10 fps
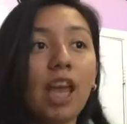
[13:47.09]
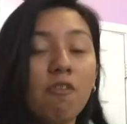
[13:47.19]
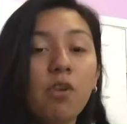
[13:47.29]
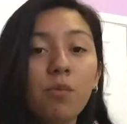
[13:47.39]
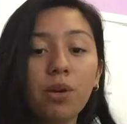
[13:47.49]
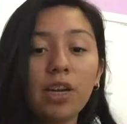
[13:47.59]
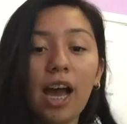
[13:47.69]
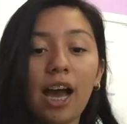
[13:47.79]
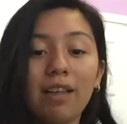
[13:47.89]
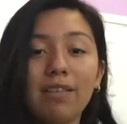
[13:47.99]
everyone
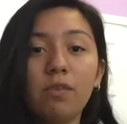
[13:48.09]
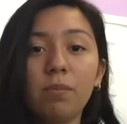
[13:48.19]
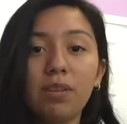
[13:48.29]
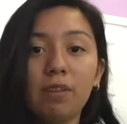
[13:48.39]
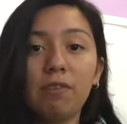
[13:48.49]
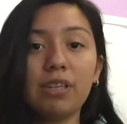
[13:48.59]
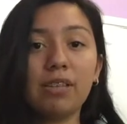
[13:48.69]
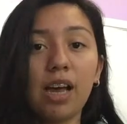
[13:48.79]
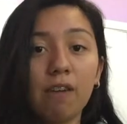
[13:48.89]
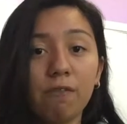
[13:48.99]
has a specific
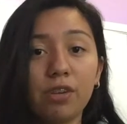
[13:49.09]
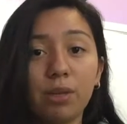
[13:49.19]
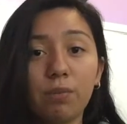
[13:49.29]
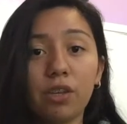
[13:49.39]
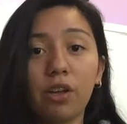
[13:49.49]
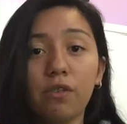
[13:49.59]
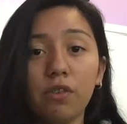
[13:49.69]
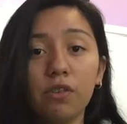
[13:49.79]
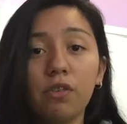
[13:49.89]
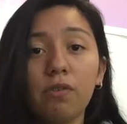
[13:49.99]
time for
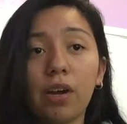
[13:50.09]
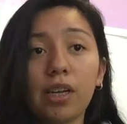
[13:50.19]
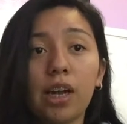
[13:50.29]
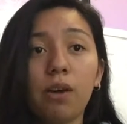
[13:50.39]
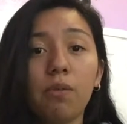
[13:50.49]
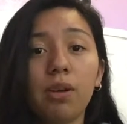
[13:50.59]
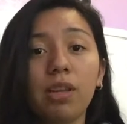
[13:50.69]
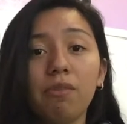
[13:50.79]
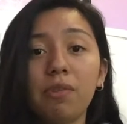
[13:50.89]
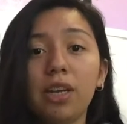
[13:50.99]
themselves to find out where
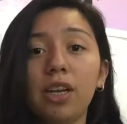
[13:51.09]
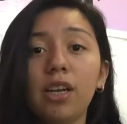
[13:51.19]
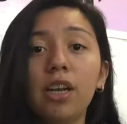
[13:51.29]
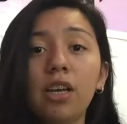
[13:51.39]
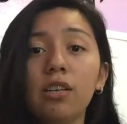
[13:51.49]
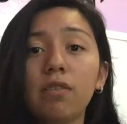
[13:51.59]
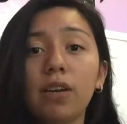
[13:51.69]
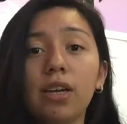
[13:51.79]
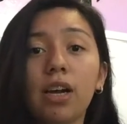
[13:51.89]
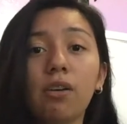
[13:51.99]
they fit in to
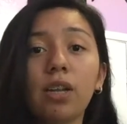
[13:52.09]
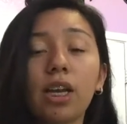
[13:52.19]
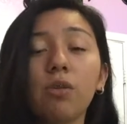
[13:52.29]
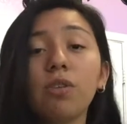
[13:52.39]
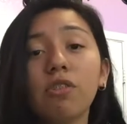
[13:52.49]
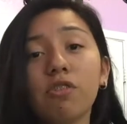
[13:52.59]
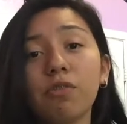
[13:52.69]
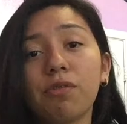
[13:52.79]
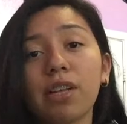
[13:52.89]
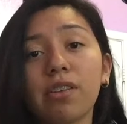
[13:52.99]
find out like who their
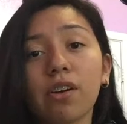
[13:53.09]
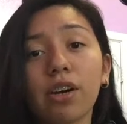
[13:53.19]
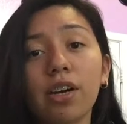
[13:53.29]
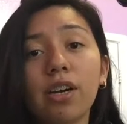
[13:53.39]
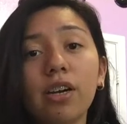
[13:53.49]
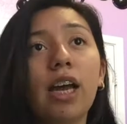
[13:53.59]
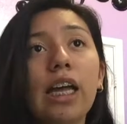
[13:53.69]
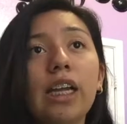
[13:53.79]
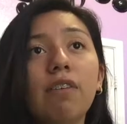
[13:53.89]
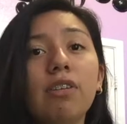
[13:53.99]
true friends are
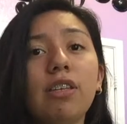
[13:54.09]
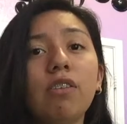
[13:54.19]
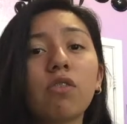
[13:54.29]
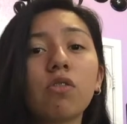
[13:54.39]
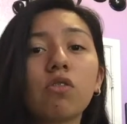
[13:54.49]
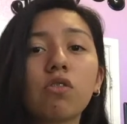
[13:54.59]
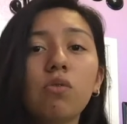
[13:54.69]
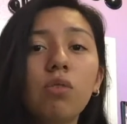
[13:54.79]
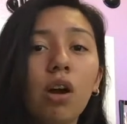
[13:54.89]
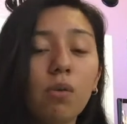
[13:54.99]
and everything so
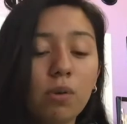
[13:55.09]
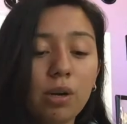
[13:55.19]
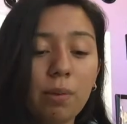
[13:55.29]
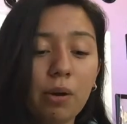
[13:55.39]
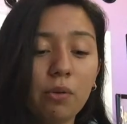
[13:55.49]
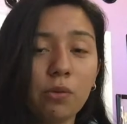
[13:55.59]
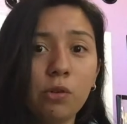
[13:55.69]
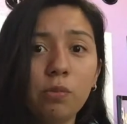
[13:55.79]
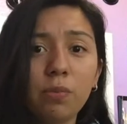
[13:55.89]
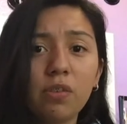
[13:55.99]
do not worry about
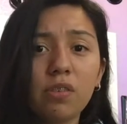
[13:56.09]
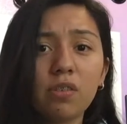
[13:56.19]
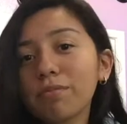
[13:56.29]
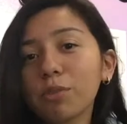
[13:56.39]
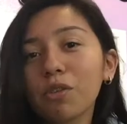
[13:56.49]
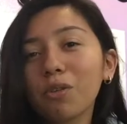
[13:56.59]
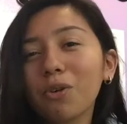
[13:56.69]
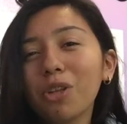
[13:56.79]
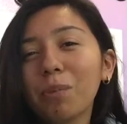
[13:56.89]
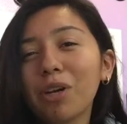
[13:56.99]
groups what's so
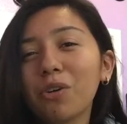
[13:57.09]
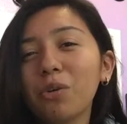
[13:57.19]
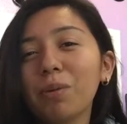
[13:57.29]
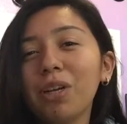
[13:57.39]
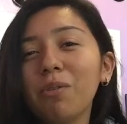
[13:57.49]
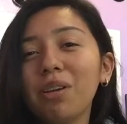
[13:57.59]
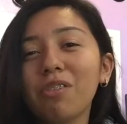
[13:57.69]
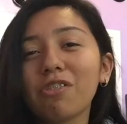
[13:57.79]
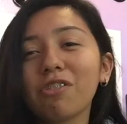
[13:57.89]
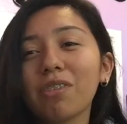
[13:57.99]
cool about a group
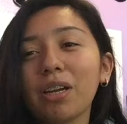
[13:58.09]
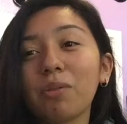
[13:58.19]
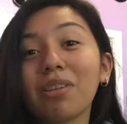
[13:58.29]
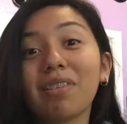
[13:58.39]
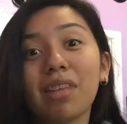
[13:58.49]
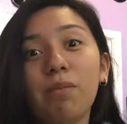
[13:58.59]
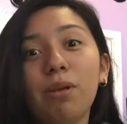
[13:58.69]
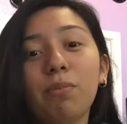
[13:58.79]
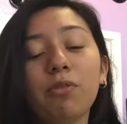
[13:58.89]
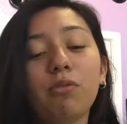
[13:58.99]
anyways you're just like with the same
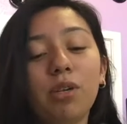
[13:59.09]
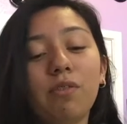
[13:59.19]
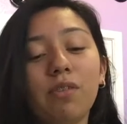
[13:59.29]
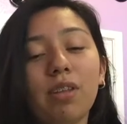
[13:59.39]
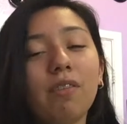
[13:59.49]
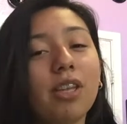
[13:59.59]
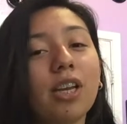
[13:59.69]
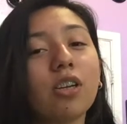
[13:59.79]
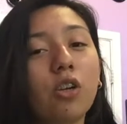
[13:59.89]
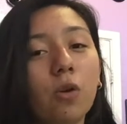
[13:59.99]
people 24 7
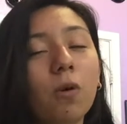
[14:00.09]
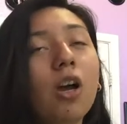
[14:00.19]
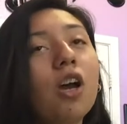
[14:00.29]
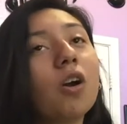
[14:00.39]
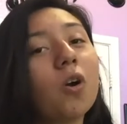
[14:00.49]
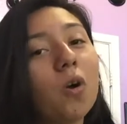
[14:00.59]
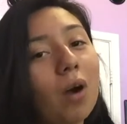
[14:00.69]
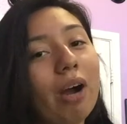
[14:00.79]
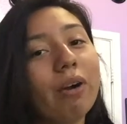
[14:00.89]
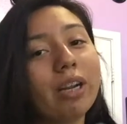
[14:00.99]
like no go
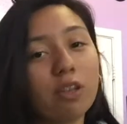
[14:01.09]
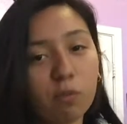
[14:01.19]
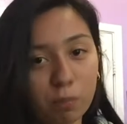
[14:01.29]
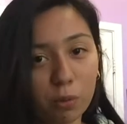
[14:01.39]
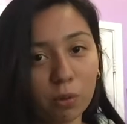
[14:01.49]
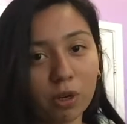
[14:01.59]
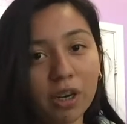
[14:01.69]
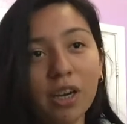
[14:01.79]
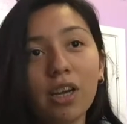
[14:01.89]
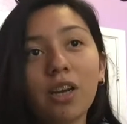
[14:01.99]
out and explore